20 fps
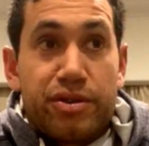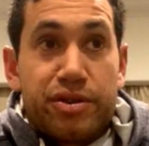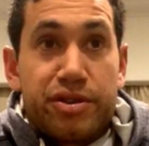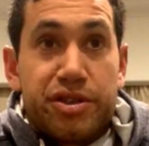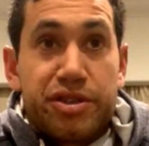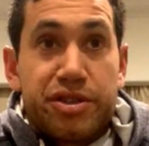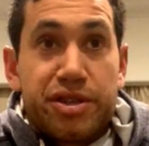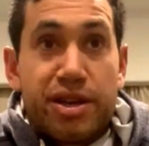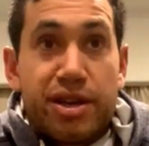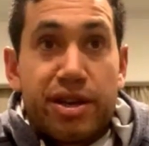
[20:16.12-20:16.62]

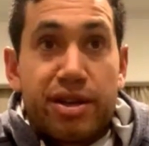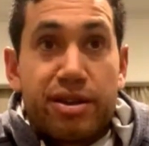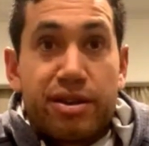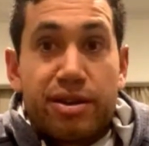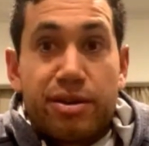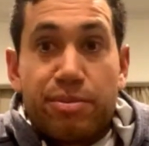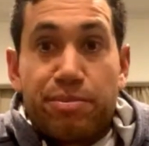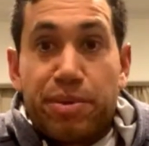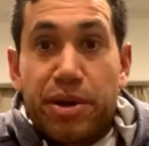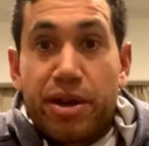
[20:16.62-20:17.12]
just that
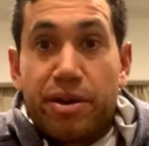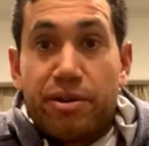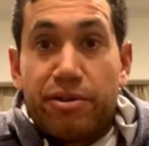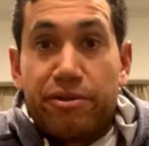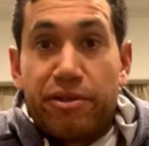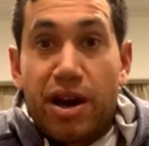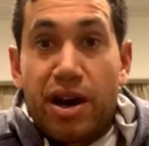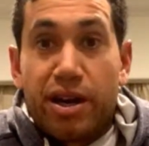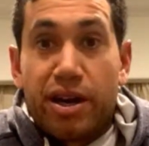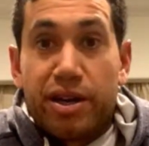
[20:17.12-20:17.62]

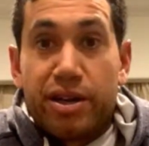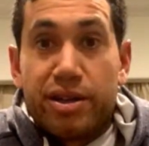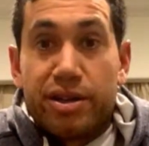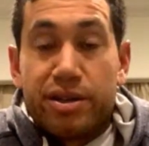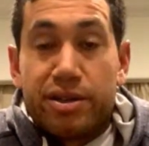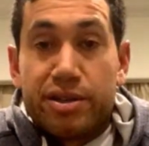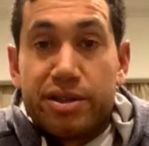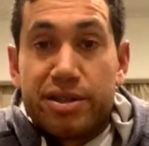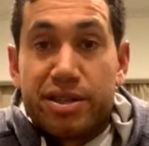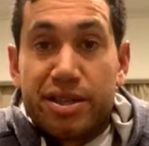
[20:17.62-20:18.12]
competitive
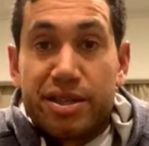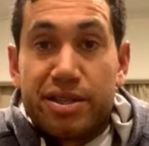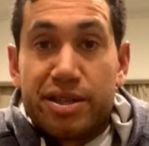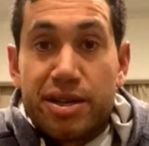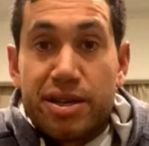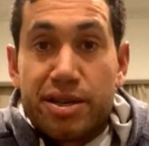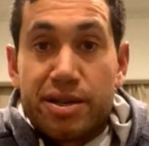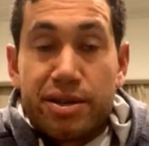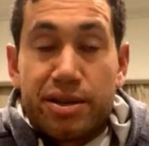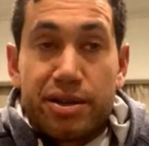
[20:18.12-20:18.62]
hunger to
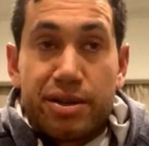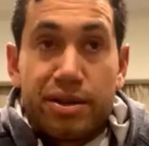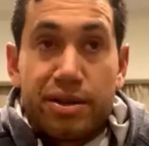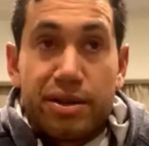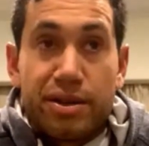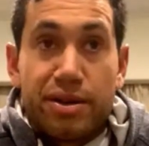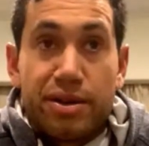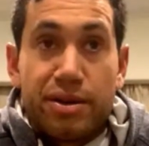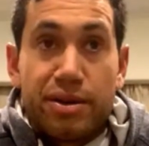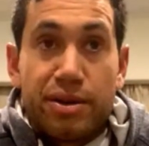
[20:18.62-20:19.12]
succeed
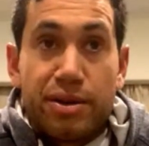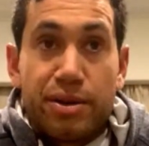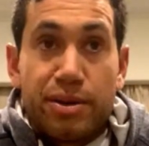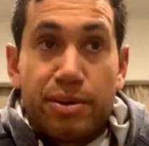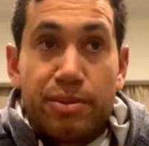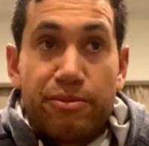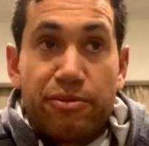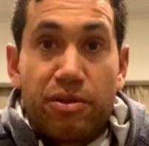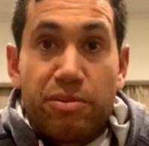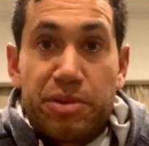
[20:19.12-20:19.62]

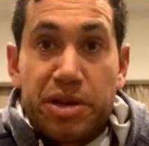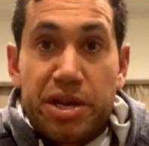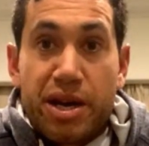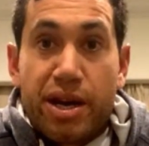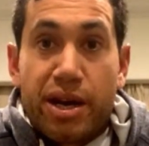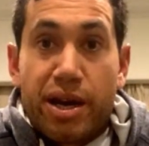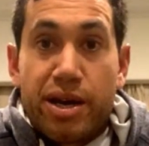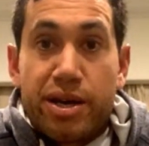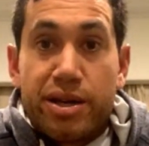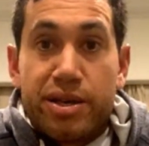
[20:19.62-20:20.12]
from a
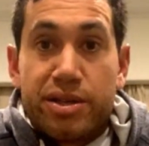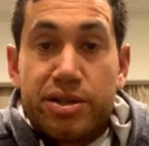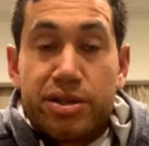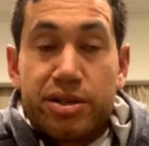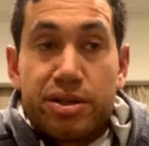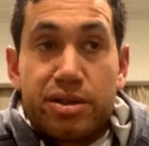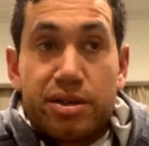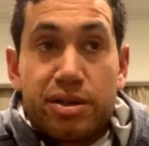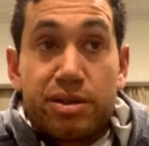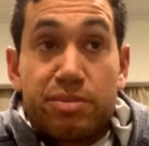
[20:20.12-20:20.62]
young age
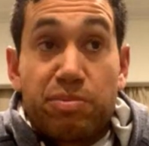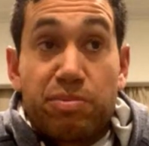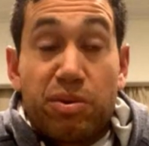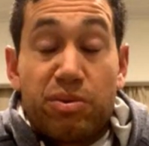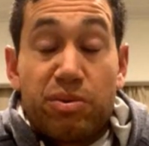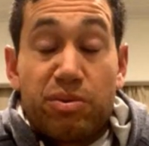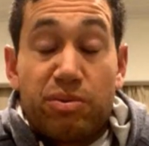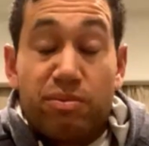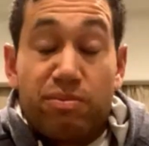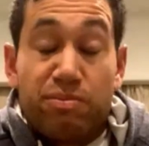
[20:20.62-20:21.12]
is
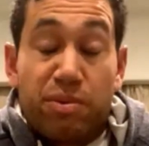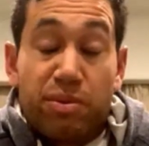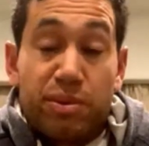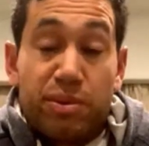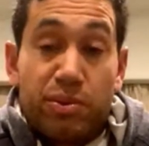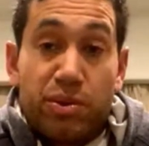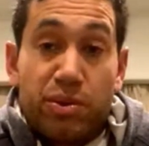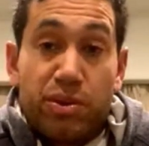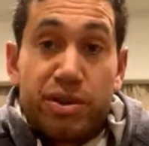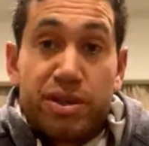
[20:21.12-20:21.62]

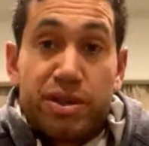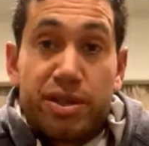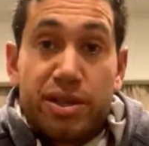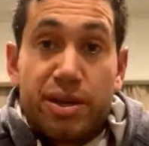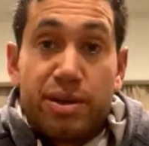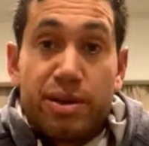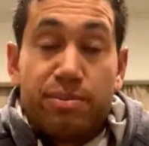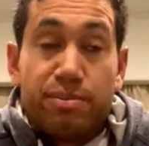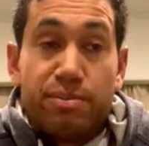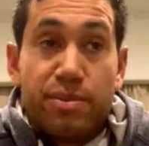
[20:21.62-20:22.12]
probably what
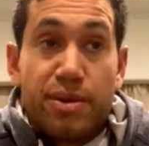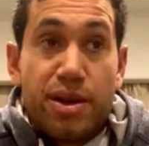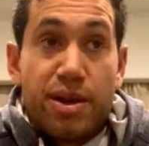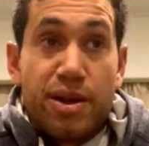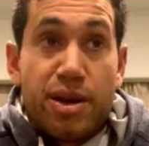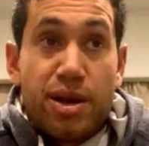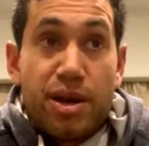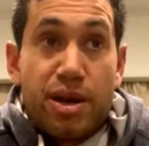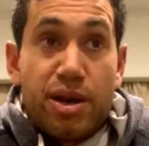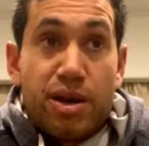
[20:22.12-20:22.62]

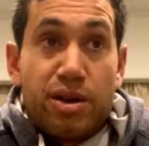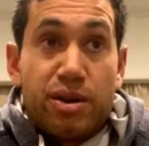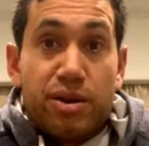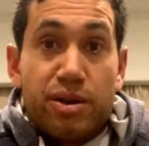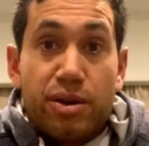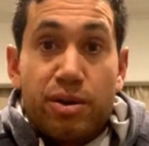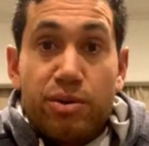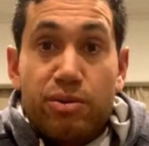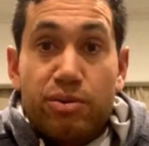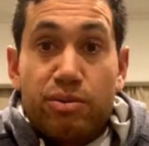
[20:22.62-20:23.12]

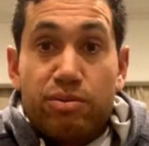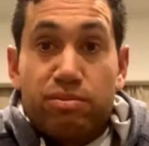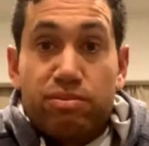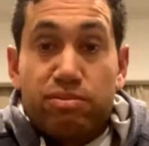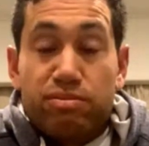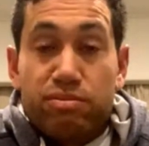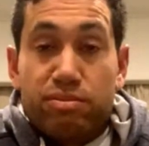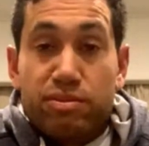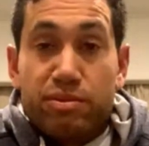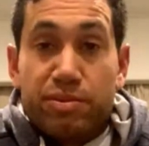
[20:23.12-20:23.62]

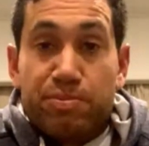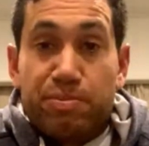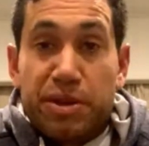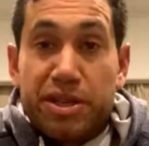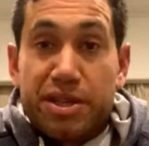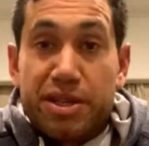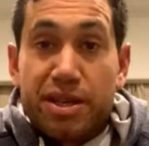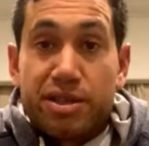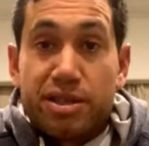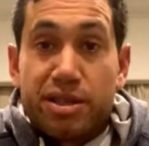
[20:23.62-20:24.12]
it's
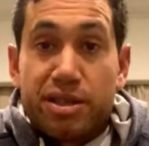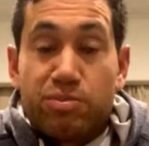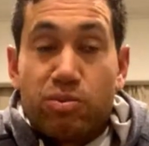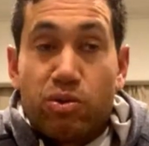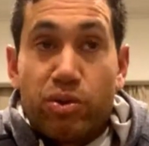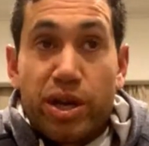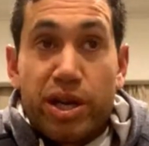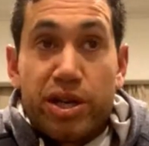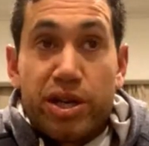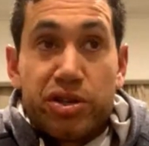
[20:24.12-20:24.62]
been such a
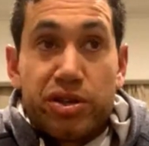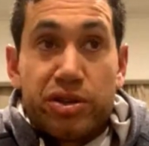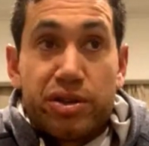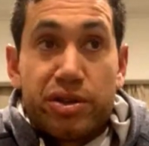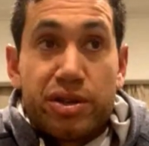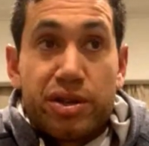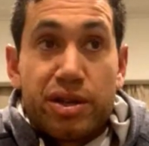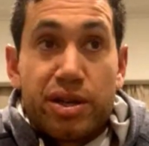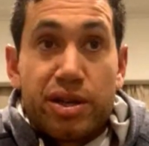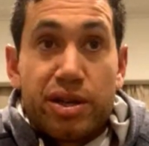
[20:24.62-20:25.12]
small
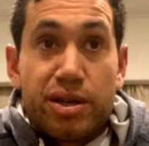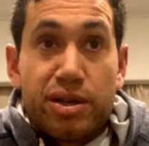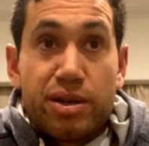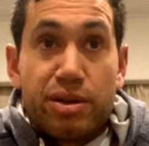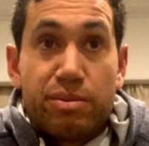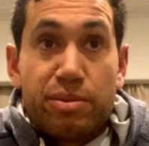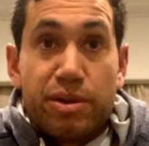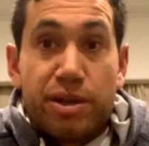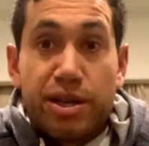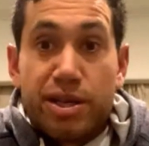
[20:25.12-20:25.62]
nation,
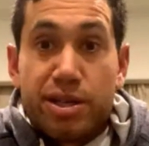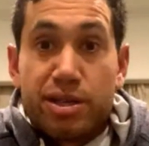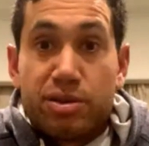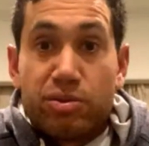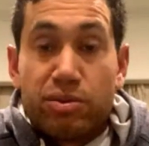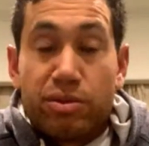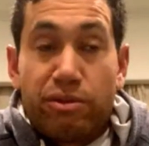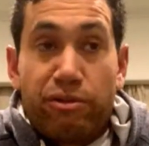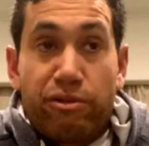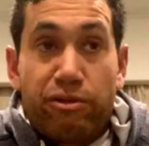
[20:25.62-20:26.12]
and us
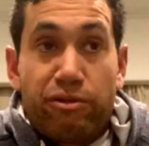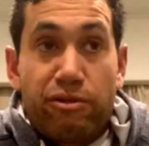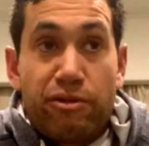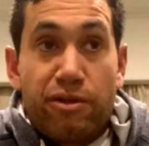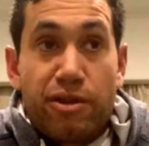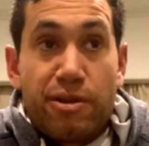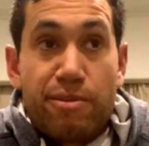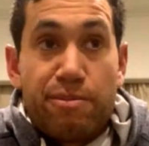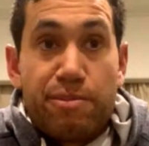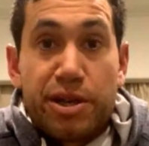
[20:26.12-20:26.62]
sort
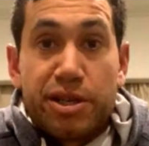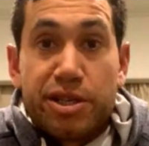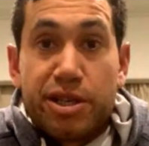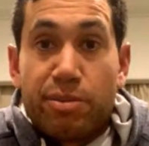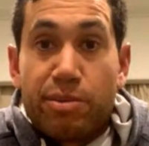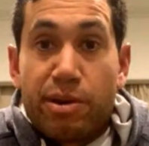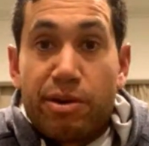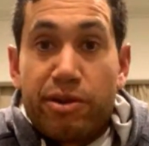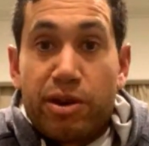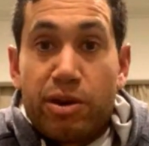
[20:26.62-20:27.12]
of
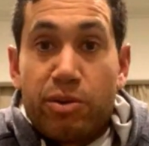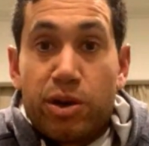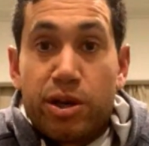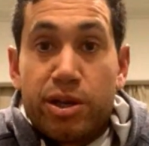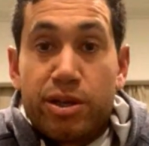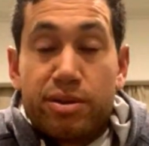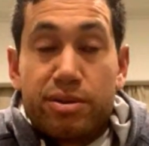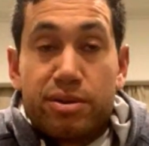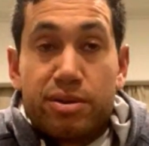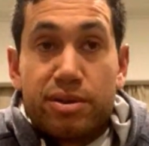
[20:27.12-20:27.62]
punching above our
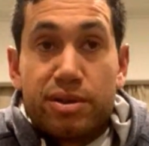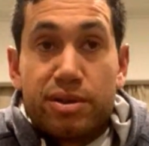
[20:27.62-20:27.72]
weight,